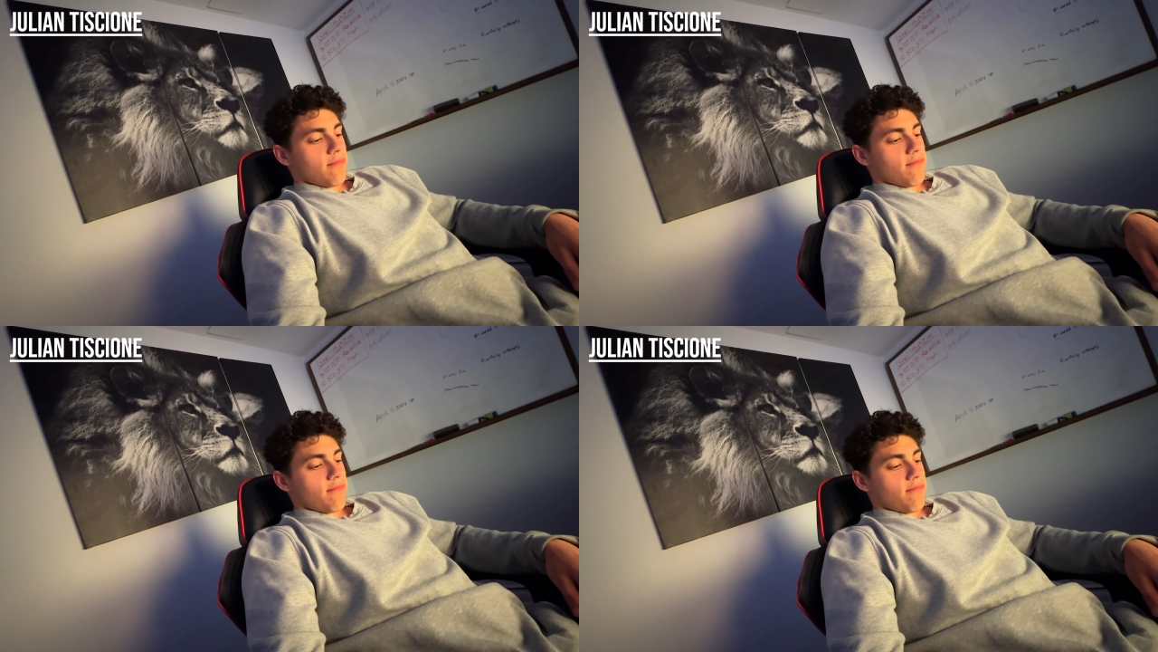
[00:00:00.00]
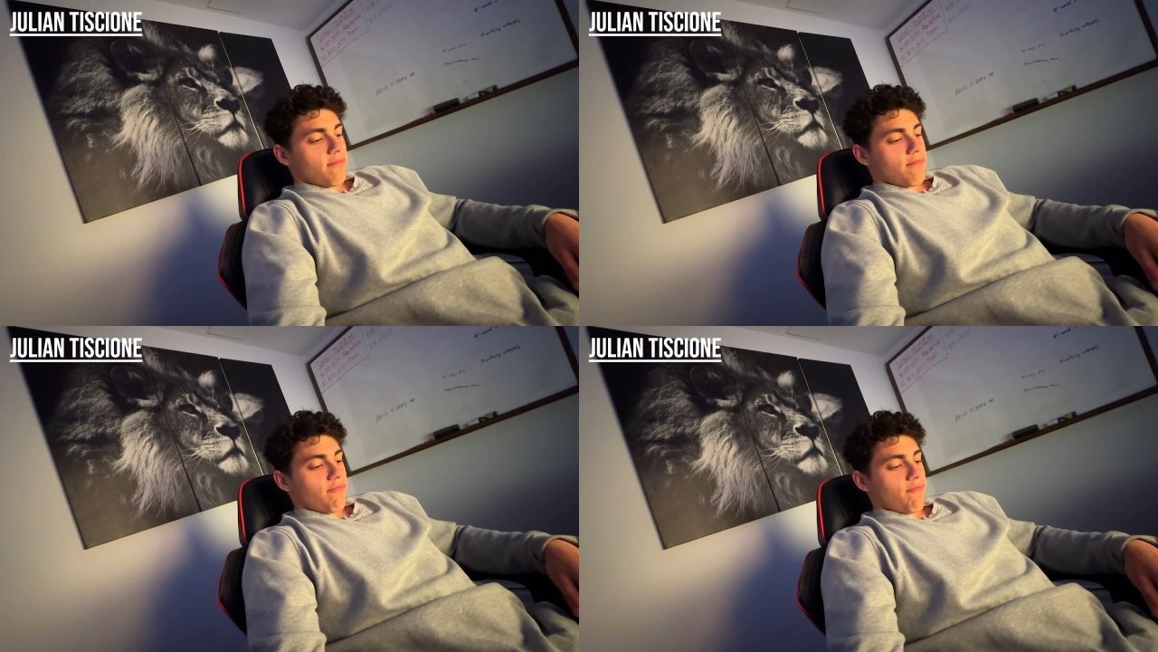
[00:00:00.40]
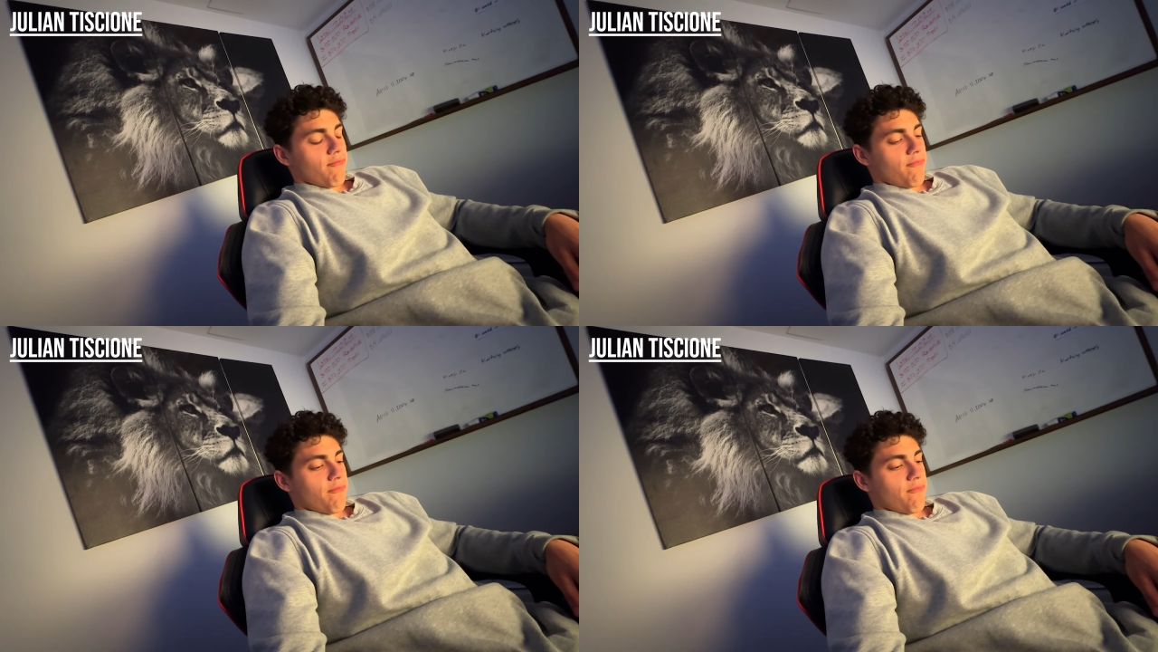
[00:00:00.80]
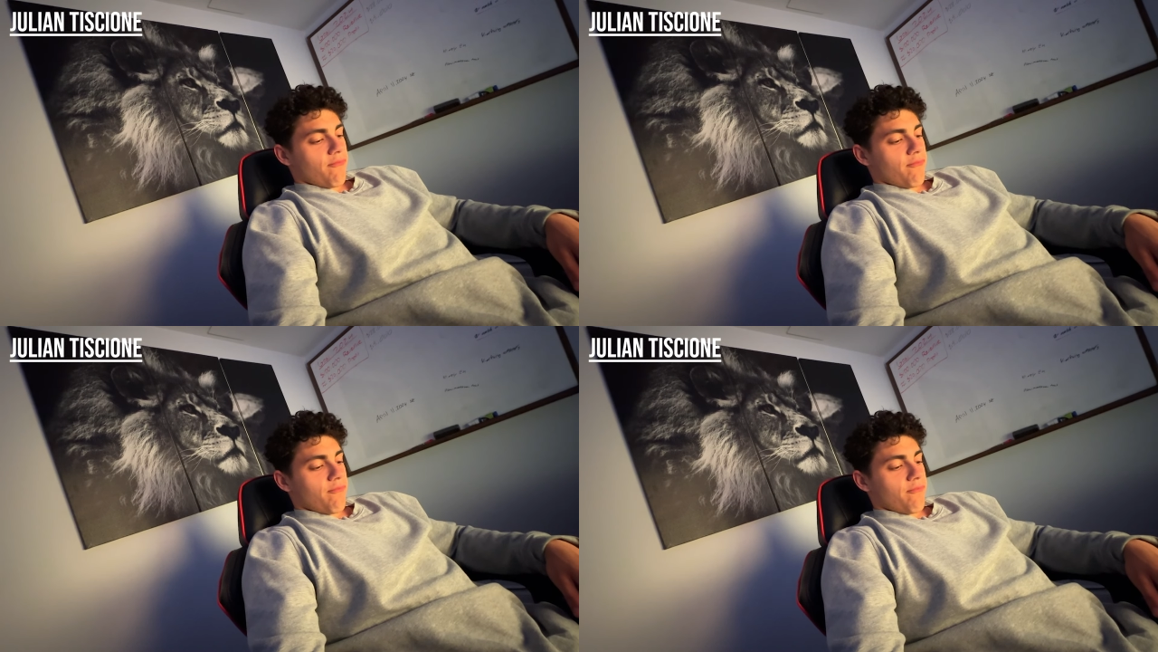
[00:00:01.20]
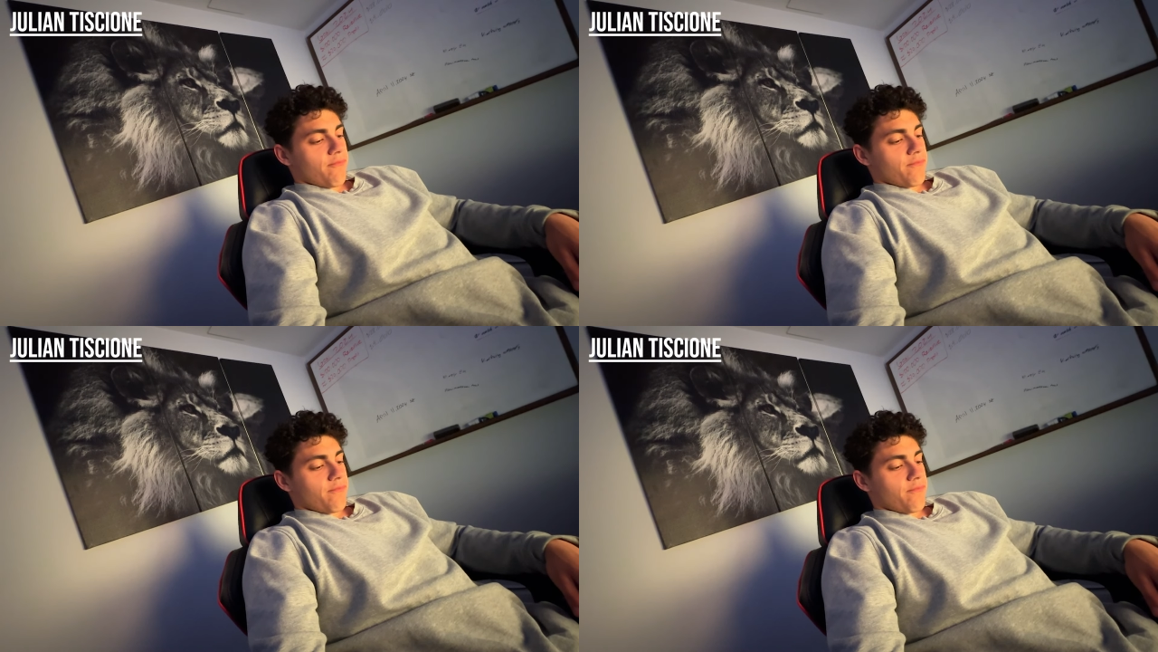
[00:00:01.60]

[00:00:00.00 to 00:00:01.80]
(no one is talking)